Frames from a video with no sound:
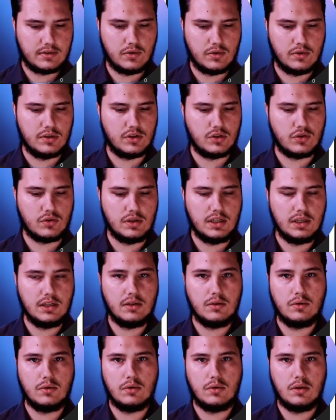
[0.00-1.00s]
on the
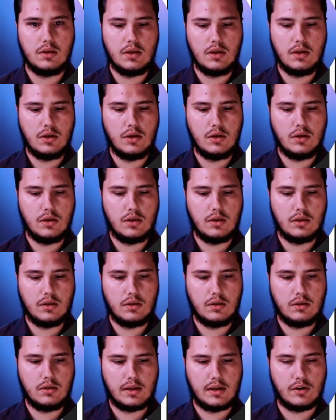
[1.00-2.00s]

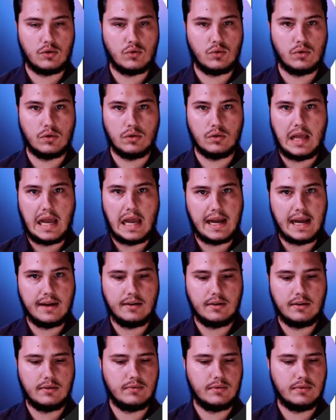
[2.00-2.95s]
screen, CharaChorder Lite,